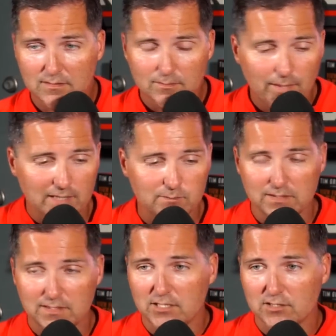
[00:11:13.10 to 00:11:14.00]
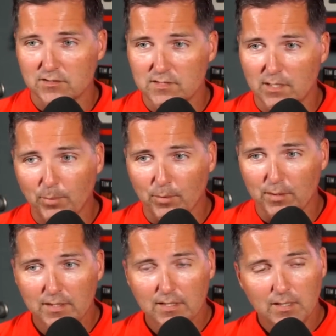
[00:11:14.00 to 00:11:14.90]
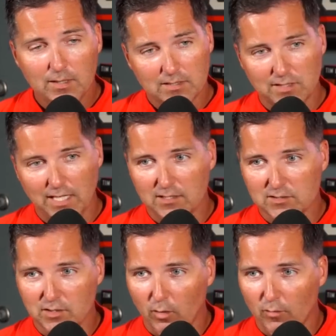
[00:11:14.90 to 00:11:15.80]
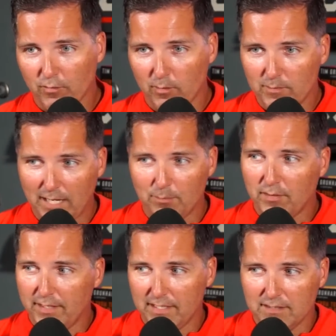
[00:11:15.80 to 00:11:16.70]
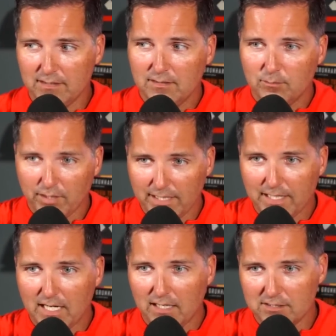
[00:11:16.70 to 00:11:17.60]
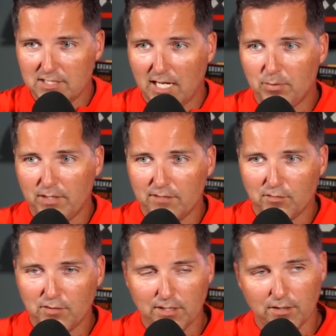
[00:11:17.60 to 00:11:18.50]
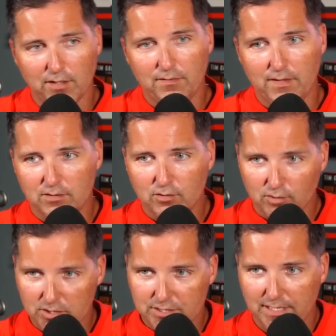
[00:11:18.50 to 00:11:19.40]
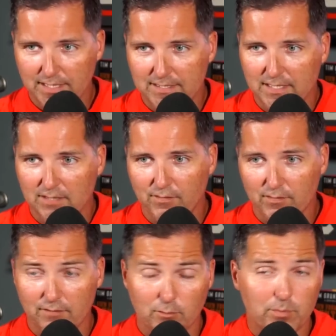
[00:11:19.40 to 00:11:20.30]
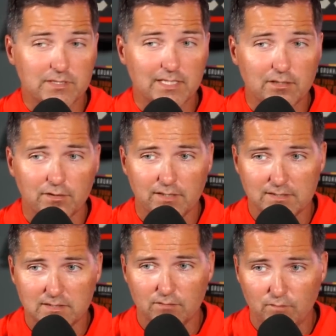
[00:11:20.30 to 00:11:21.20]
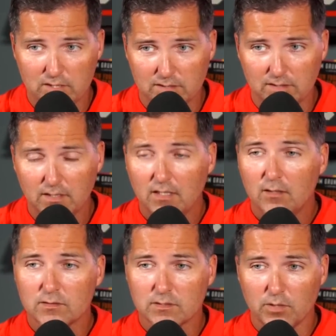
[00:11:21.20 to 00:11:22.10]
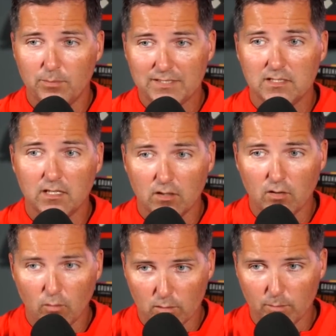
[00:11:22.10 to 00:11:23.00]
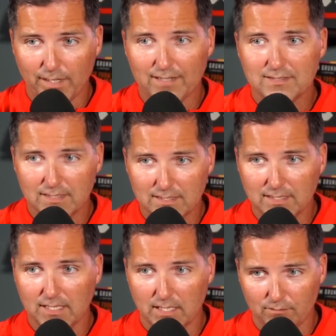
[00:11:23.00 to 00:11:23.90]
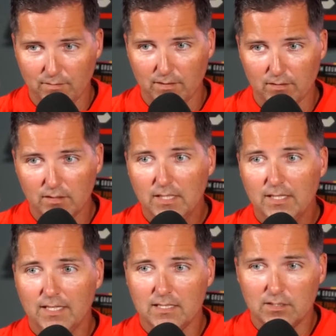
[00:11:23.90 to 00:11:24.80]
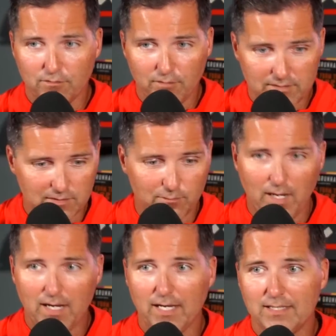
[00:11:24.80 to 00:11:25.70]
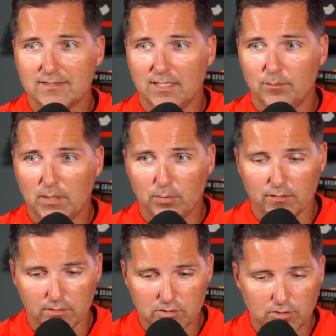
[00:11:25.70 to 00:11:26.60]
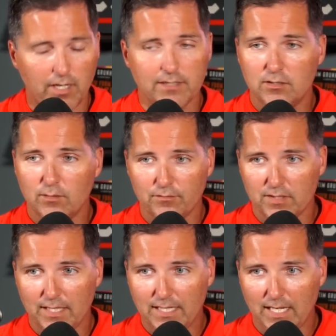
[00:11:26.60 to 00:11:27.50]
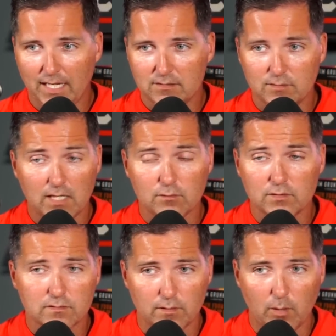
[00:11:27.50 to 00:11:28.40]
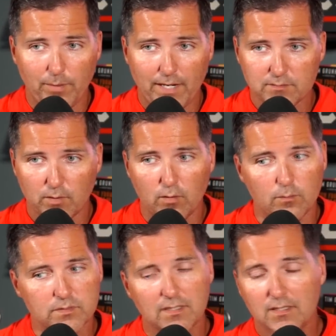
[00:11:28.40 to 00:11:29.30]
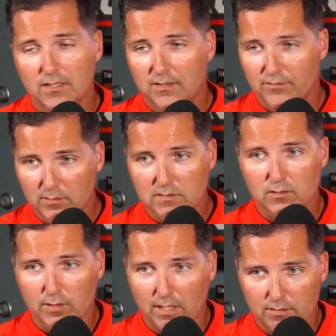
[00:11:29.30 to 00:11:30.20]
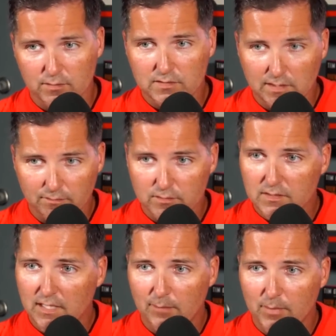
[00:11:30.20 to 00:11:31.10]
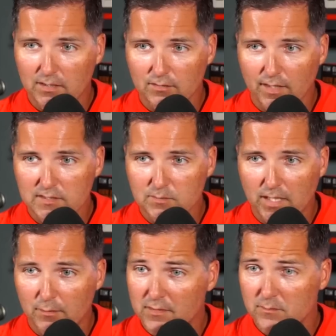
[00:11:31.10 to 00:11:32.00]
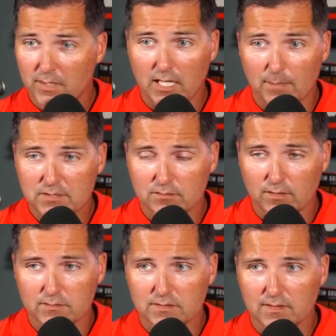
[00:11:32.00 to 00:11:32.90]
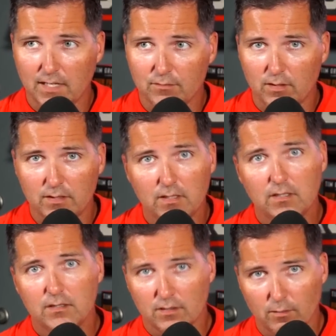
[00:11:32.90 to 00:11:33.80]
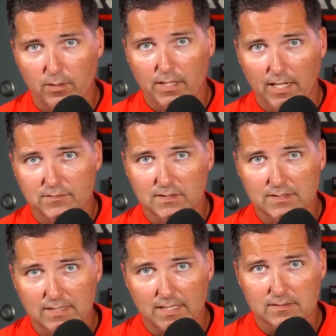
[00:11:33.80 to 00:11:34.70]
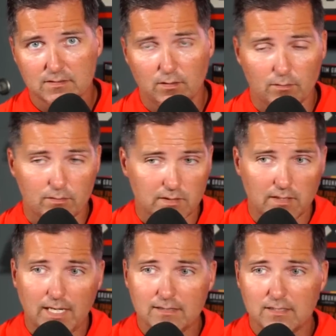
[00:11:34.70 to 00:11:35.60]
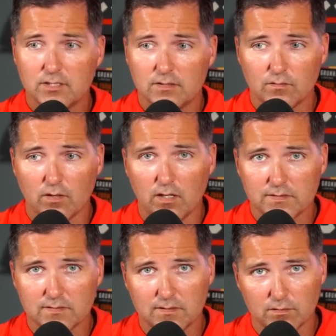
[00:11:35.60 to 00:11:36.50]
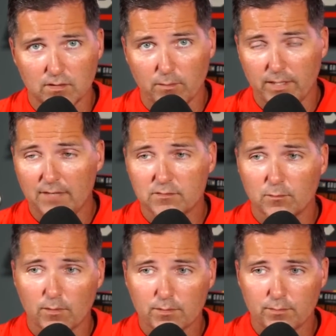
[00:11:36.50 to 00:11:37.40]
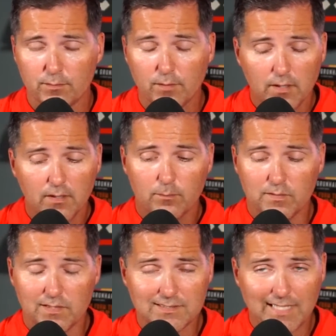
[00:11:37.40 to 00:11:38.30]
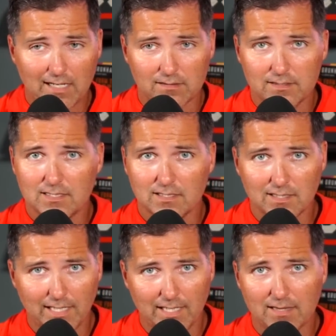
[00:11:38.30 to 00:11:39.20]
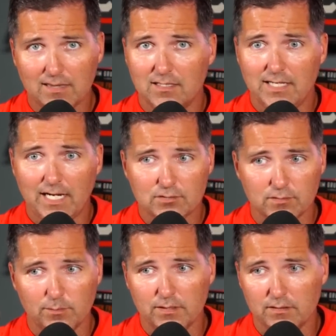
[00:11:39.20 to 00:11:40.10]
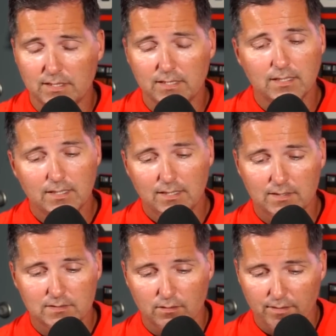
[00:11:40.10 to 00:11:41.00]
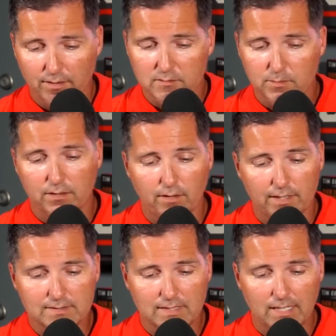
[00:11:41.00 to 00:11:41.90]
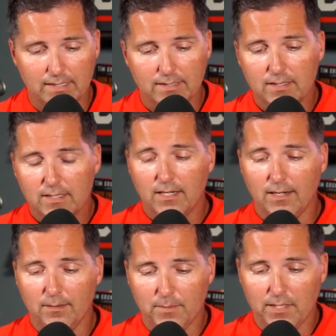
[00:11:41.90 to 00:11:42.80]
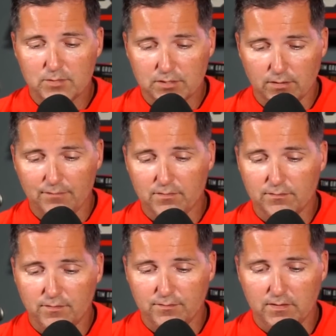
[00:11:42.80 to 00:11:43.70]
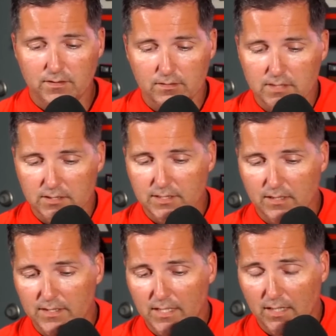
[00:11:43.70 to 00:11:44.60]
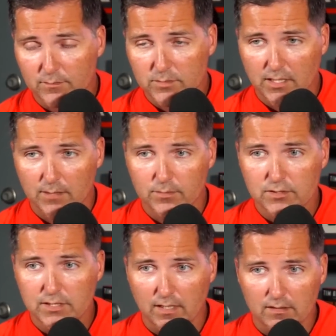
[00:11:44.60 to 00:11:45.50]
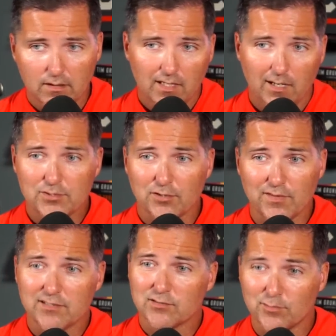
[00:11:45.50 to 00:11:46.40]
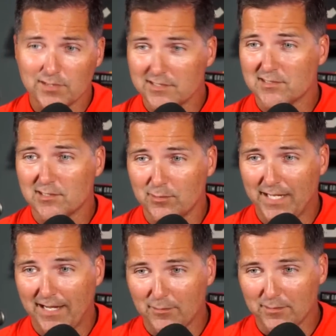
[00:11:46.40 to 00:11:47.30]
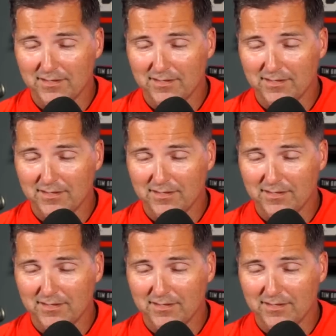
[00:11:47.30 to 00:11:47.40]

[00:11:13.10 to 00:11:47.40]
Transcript: my expectations are tempered because you can't just go from not playing playing in college, not playing for a year, and then crushing it at the NFL level, particularly in this division with some of the best young cornerbacks in the NFL and defensive minds and people that are trying to do everything they can to not only slow down Patrick Mahomes, you can slow down the receivers to not be in the right spot with as many option routes as they run, you're going to have success. So there's a lot that Justyn Ross is still going to have to work through, but the talent, the length, the natural ability, it's all there. It's been a great sign. Um, and I'm sure after the 15 yard touchdown he got from Shane Buechele, I'm sure things will really slow down